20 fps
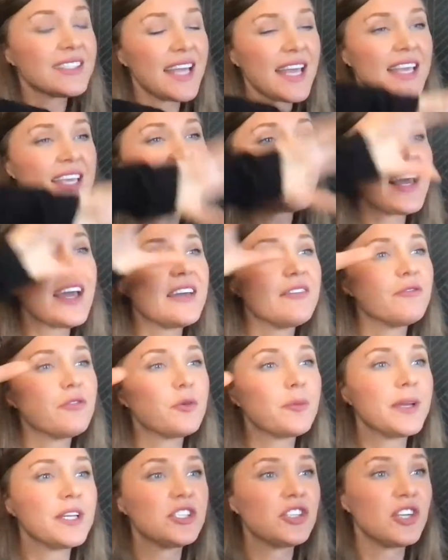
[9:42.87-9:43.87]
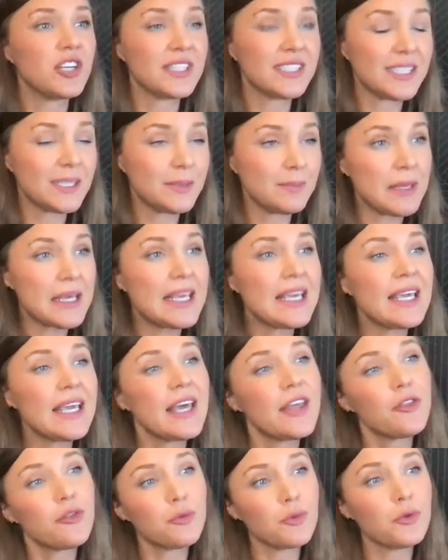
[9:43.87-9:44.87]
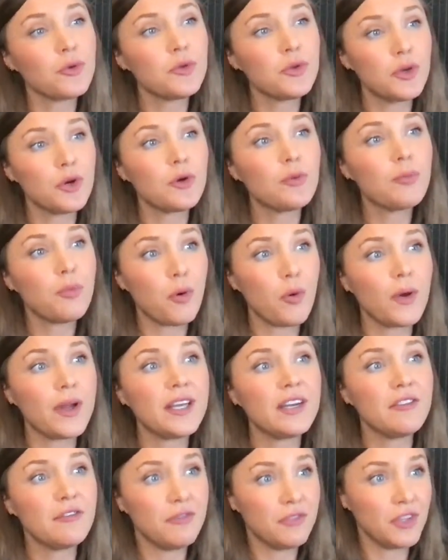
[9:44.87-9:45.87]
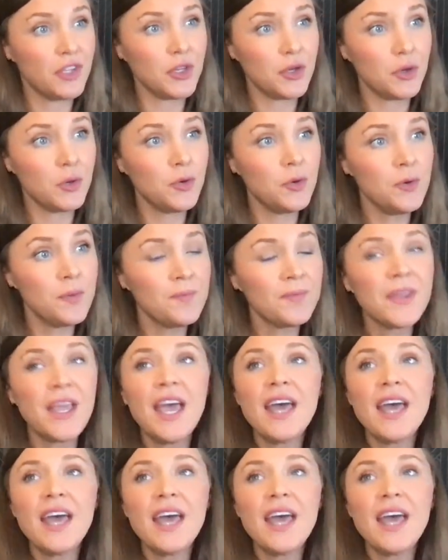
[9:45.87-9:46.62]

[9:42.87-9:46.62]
taking that information and speaking it through your point of view,